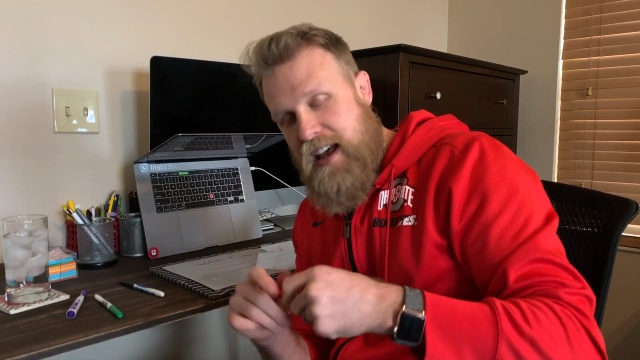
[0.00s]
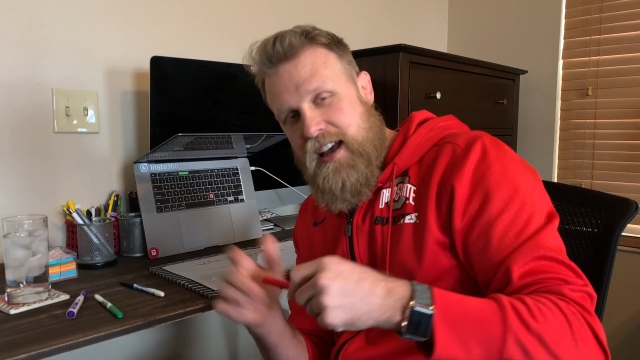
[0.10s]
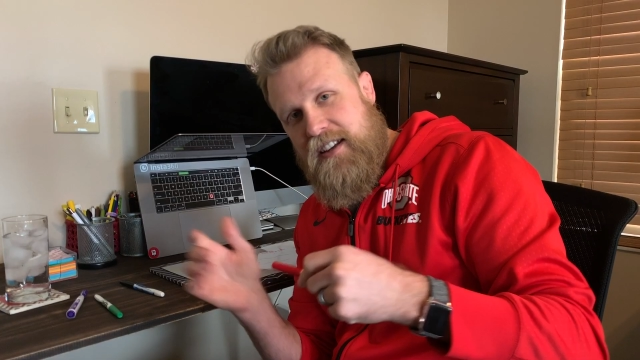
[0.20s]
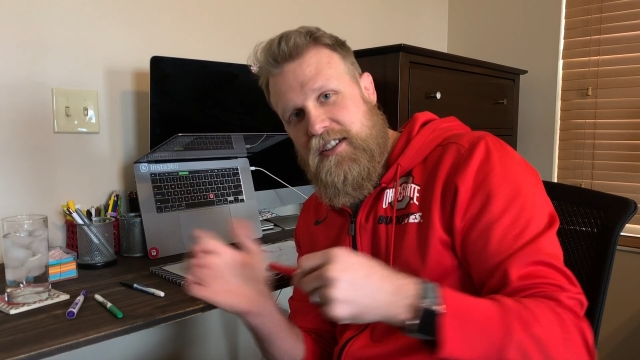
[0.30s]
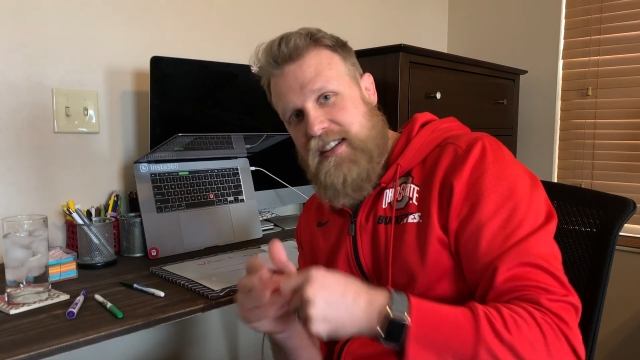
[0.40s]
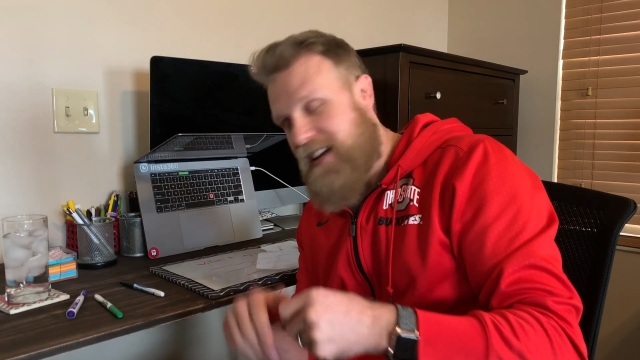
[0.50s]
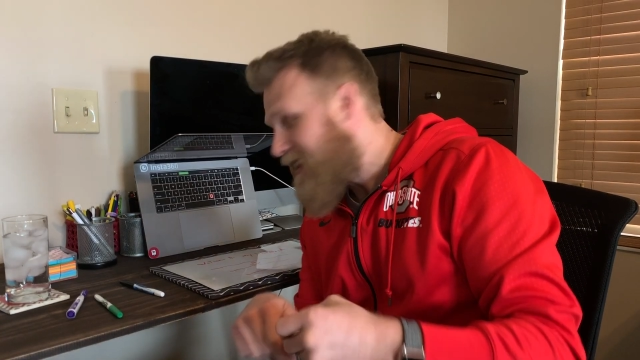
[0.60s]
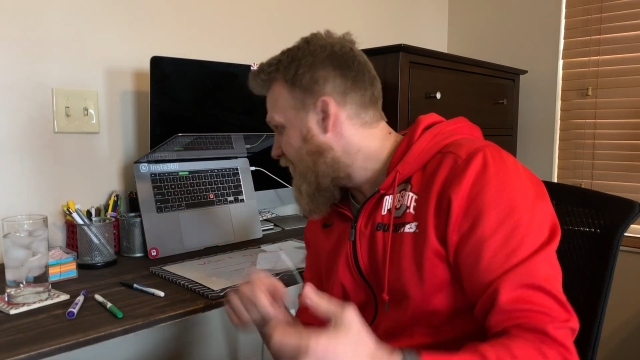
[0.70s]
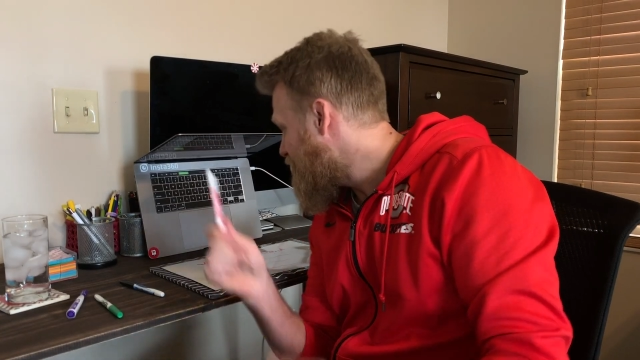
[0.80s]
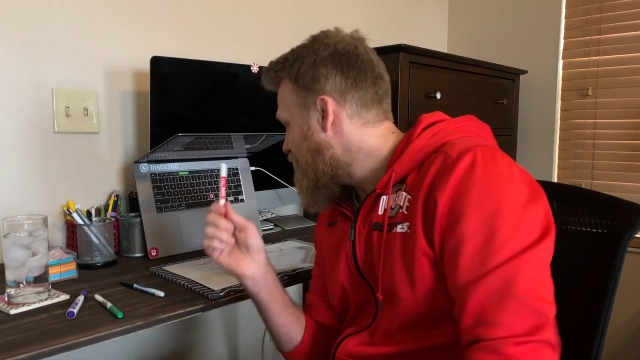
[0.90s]
And just like
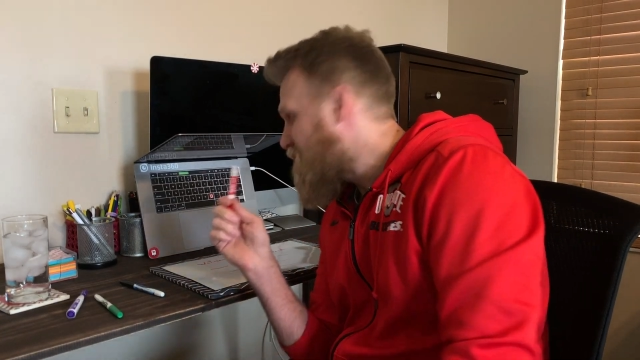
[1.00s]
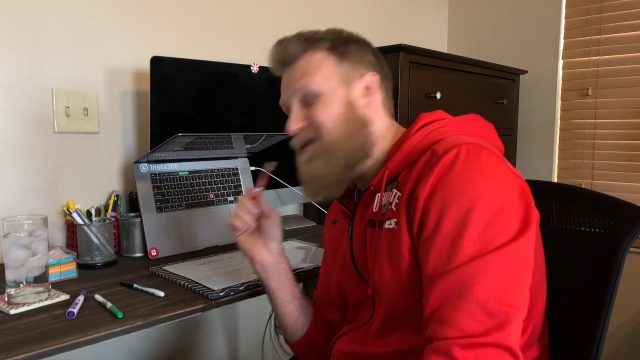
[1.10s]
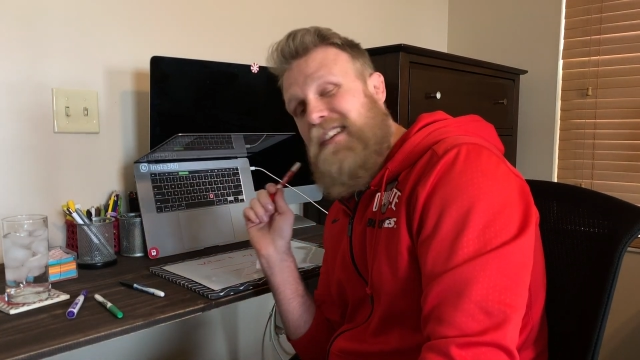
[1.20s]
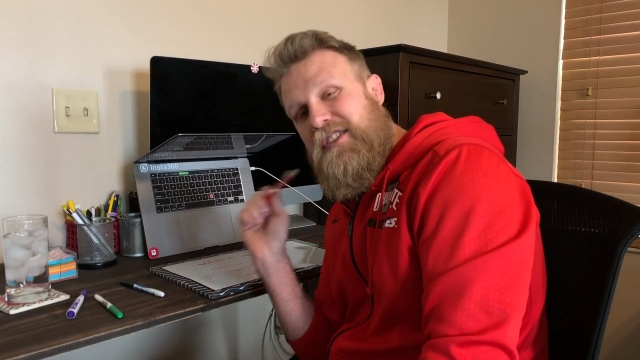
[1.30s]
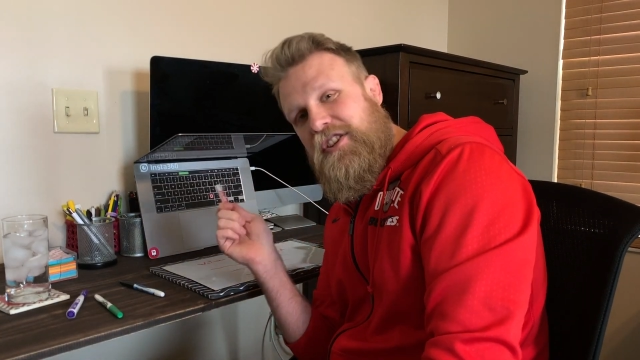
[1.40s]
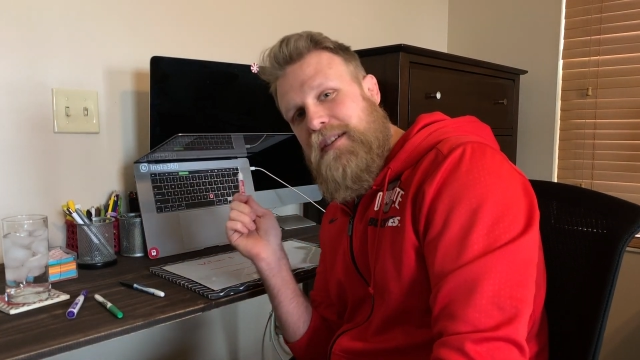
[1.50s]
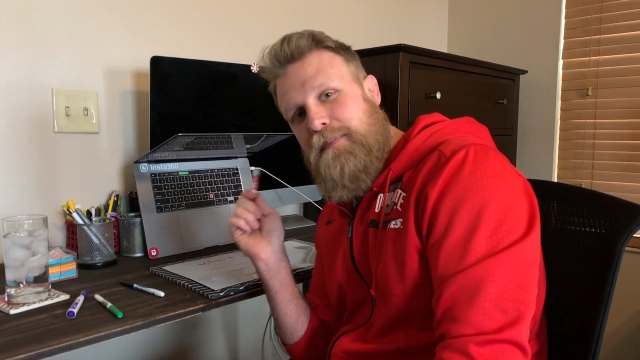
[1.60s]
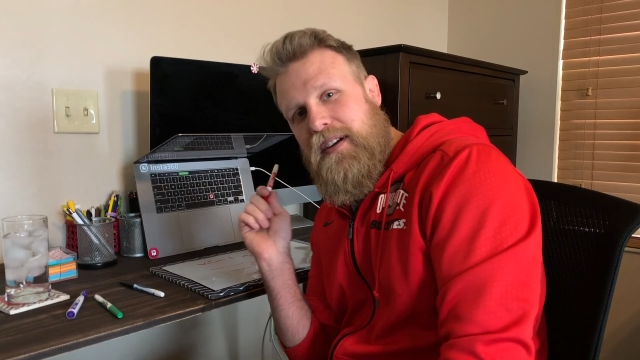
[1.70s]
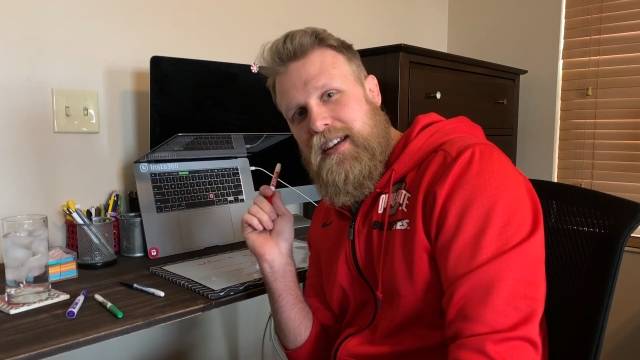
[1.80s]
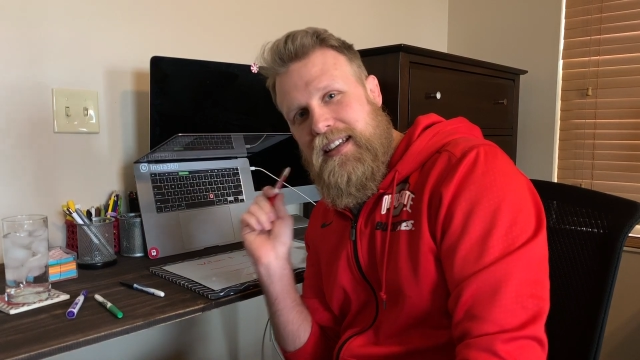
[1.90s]
that, you have a really
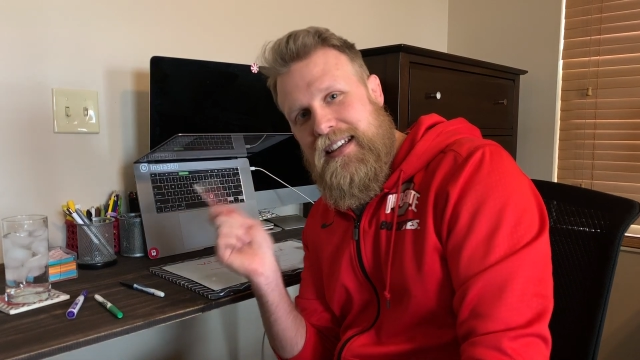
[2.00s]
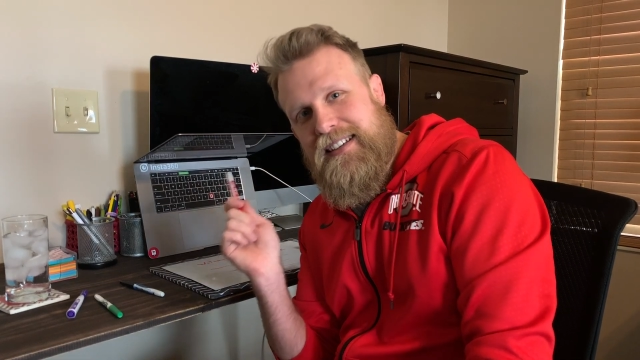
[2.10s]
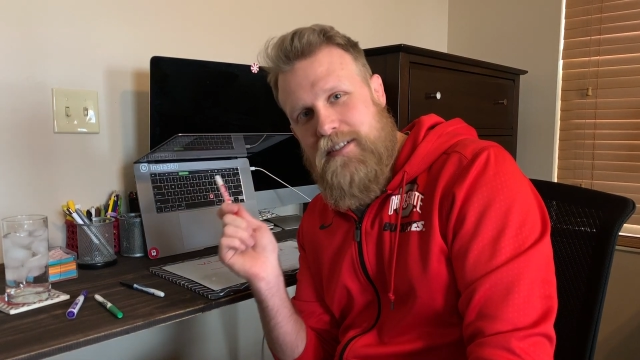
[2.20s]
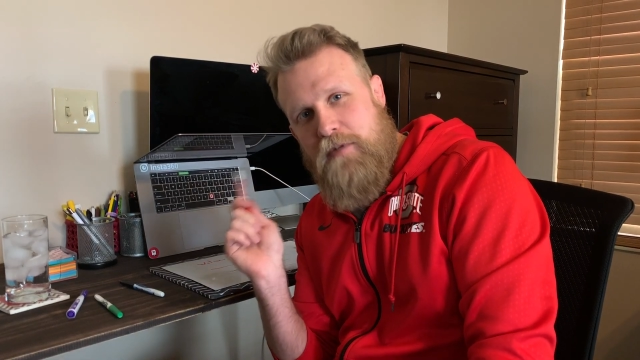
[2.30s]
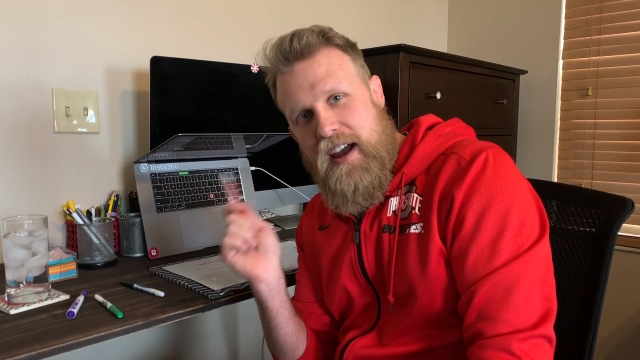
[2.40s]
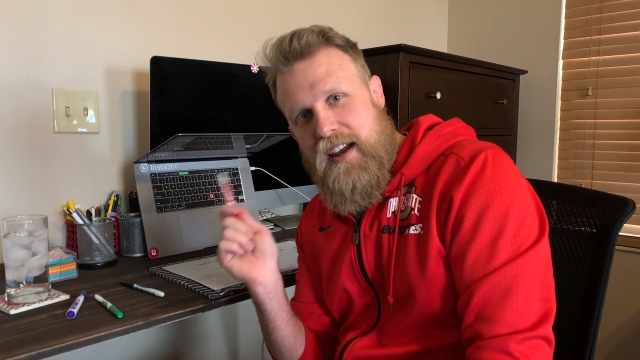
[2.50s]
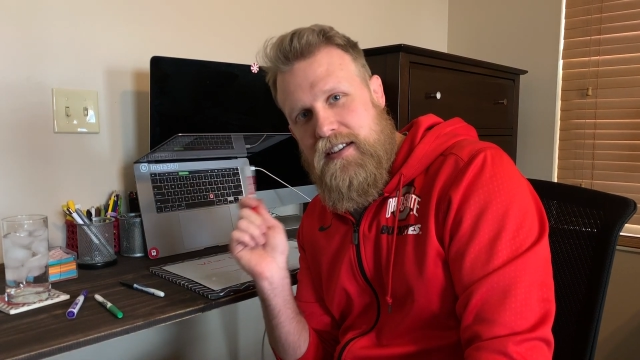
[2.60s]
cheap, easy way